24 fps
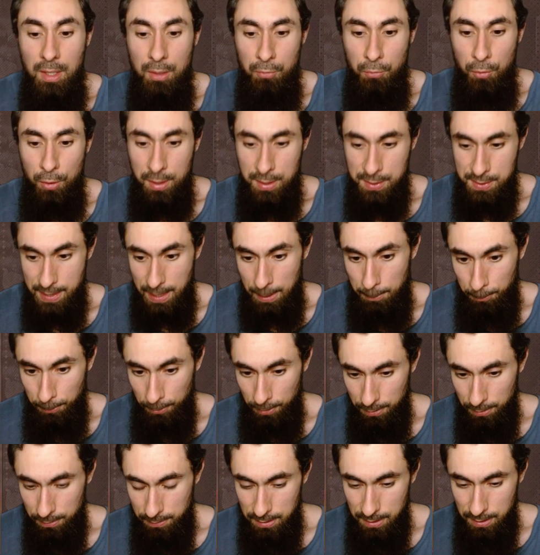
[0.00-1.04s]
for
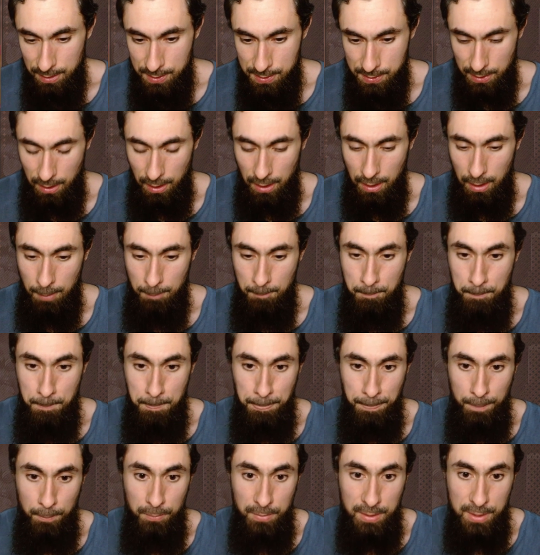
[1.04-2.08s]
example, these
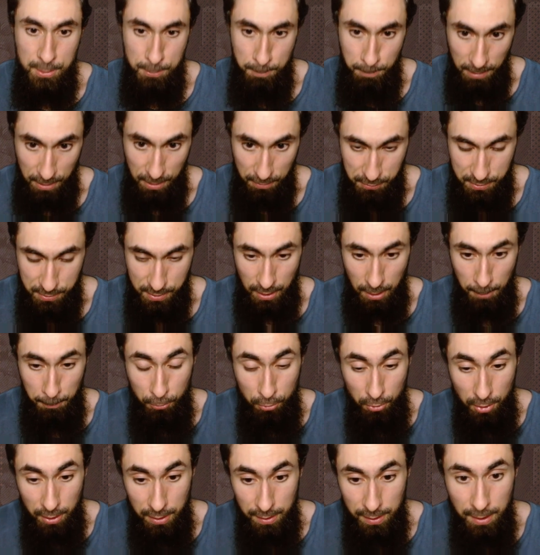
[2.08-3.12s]
buffs
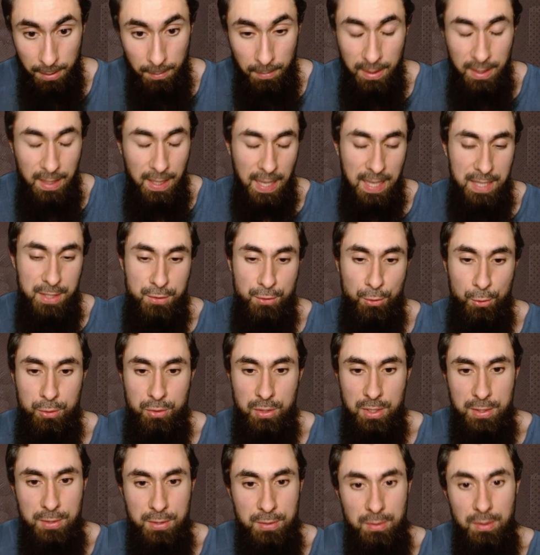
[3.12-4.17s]
upgraded. And so
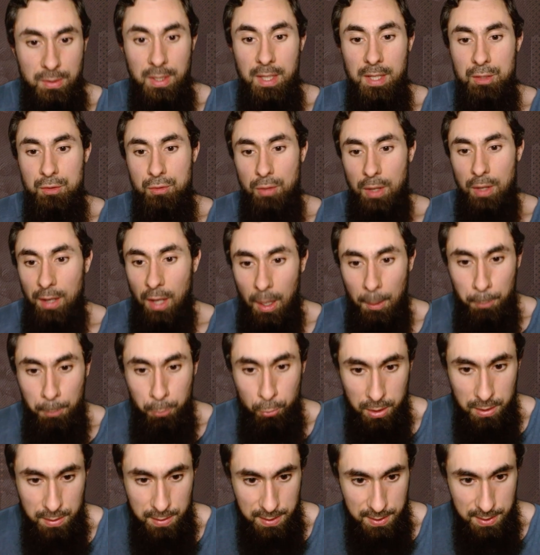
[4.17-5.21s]
just try to
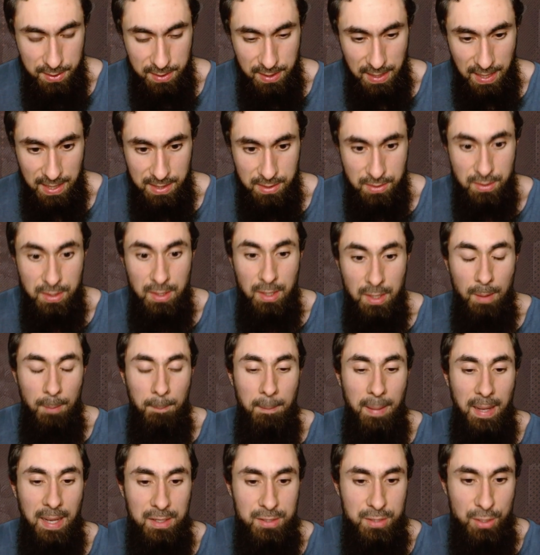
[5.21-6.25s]
upgrade these stats,
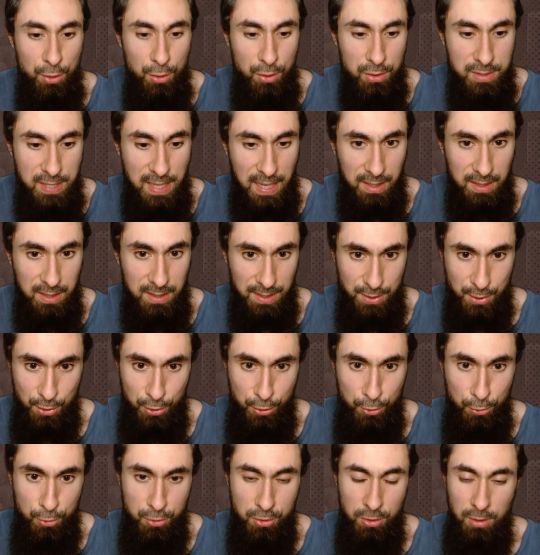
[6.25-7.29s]
max out your attack and
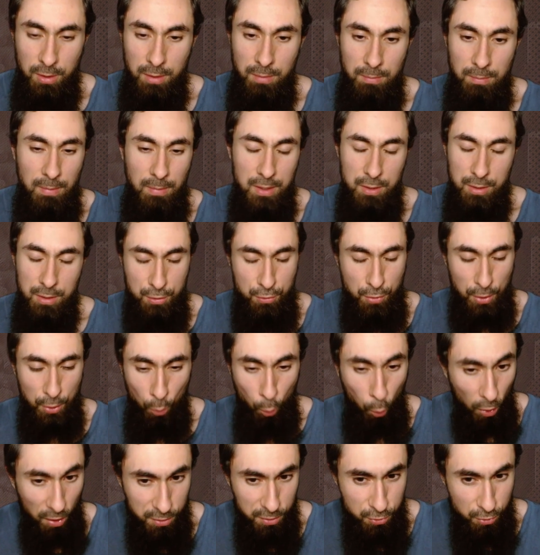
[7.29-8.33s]
execution, and just try to
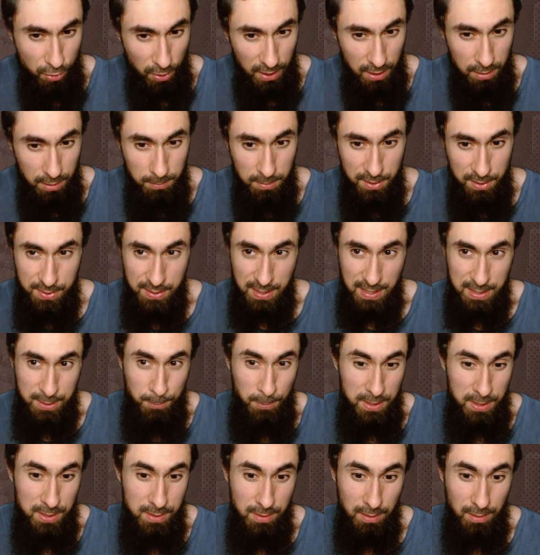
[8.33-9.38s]
one-shot enemies. That's
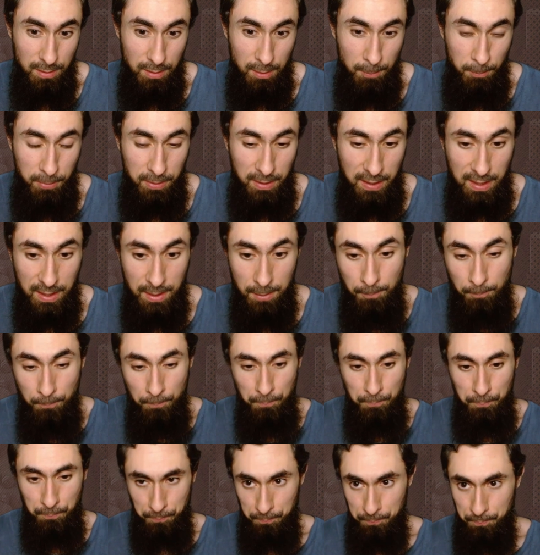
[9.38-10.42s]
basically the plan.
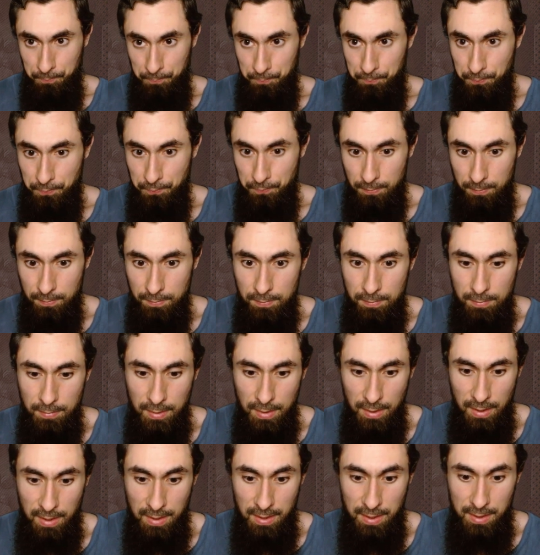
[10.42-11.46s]

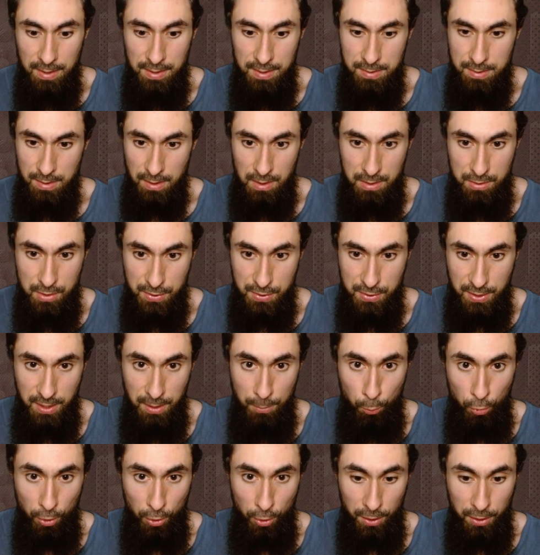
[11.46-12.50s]
And just keep
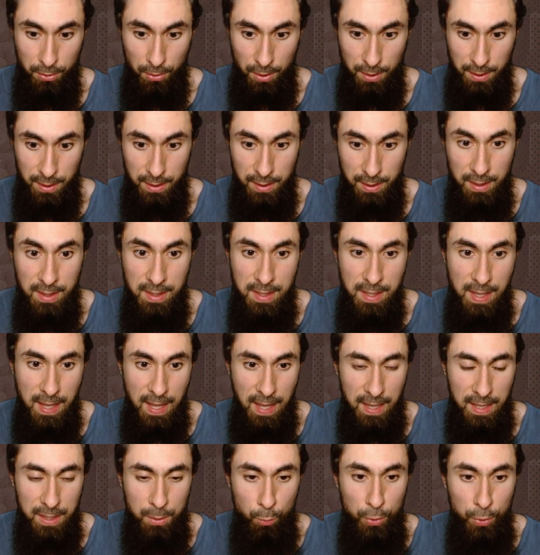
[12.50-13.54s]
working on it.
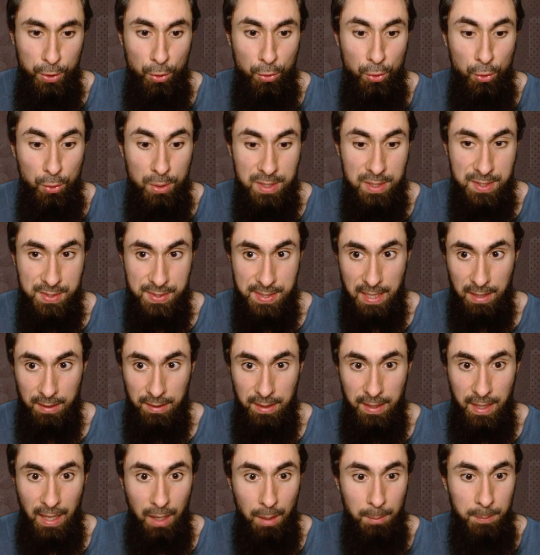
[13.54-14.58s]
And we don't know exactly
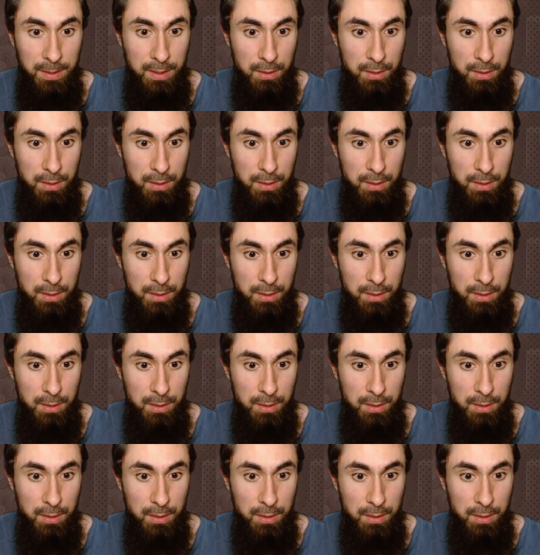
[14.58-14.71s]
how many